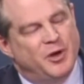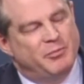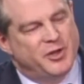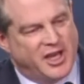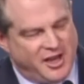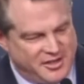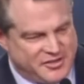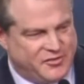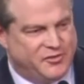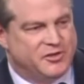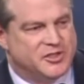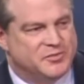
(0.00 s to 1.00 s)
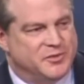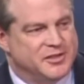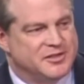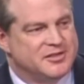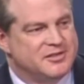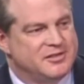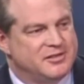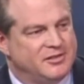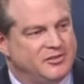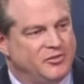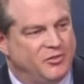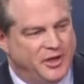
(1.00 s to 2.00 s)
But because of Christmas,
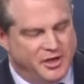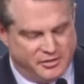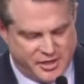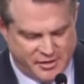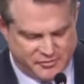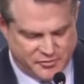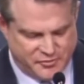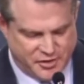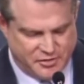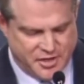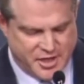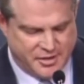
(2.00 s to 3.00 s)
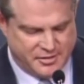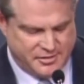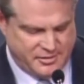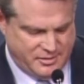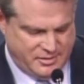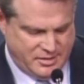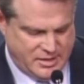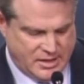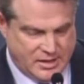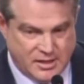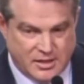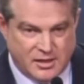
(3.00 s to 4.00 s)
we don't have to fear death.
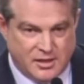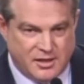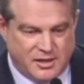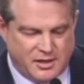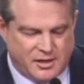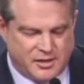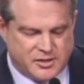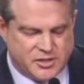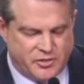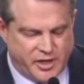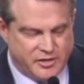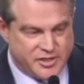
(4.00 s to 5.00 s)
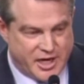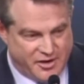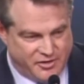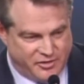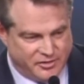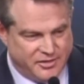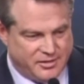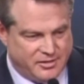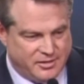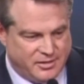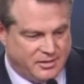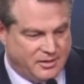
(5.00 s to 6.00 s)
And so here's
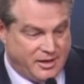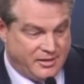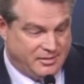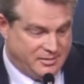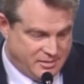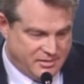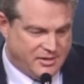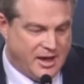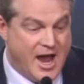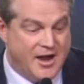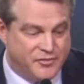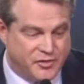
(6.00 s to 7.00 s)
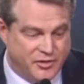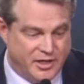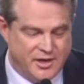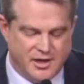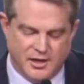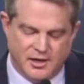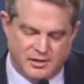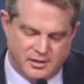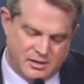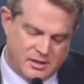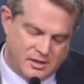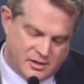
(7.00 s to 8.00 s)
Harald, after he
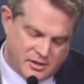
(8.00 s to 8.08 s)
died,